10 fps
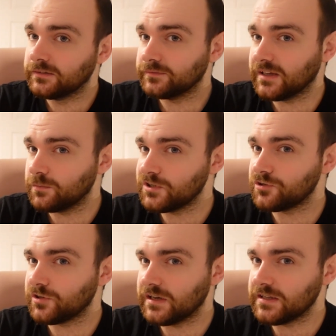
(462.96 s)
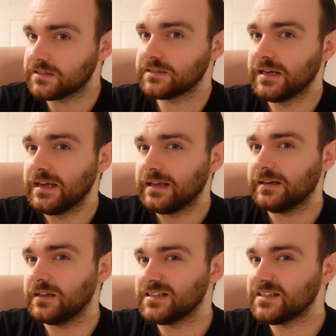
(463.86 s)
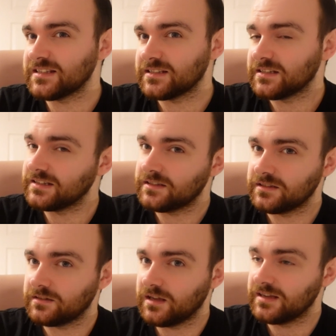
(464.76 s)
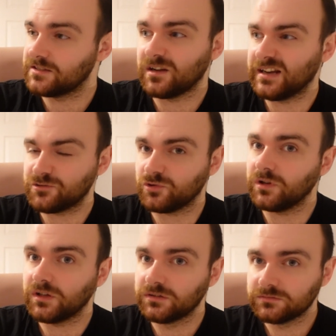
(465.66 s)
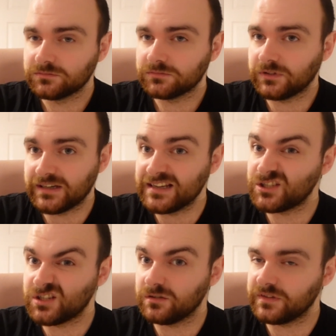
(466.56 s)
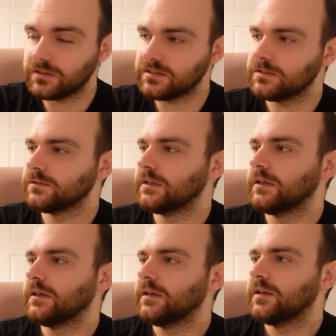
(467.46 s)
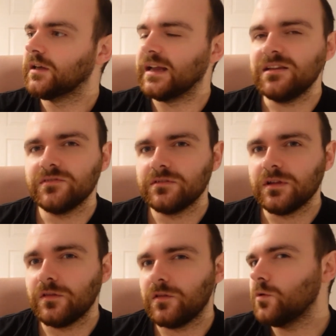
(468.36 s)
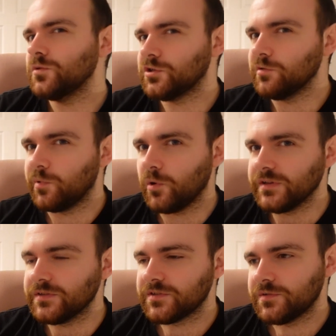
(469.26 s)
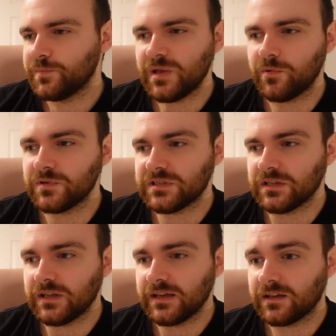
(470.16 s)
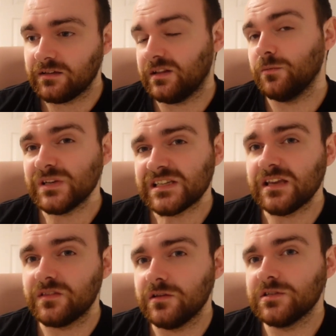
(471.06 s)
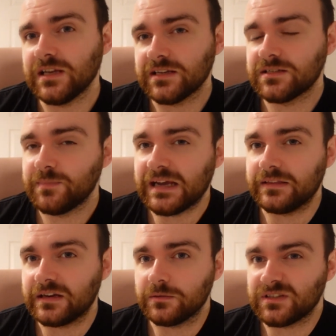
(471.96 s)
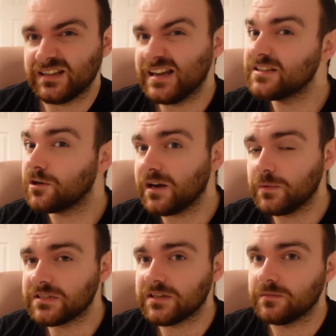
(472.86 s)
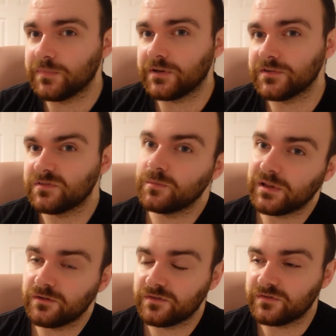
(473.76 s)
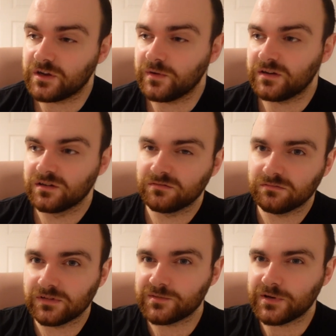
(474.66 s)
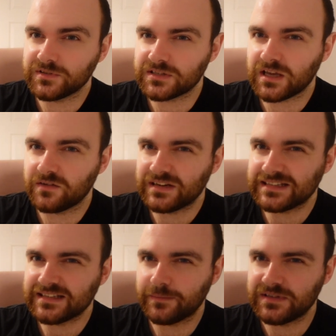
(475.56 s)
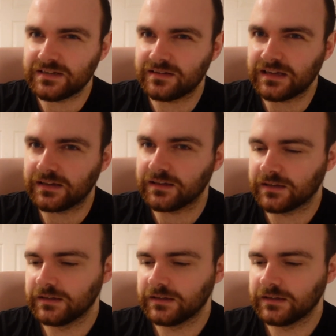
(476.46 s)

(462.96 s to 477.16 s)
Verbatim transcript: And we should try this. Now this is, it's not natural colour, and it is chill filtered. And even those two points, people were still like, like whiskey enthusiasts back in the day was like, it's a great whiskey because for below 50 quid, I suppose that's kind of an accepted thing.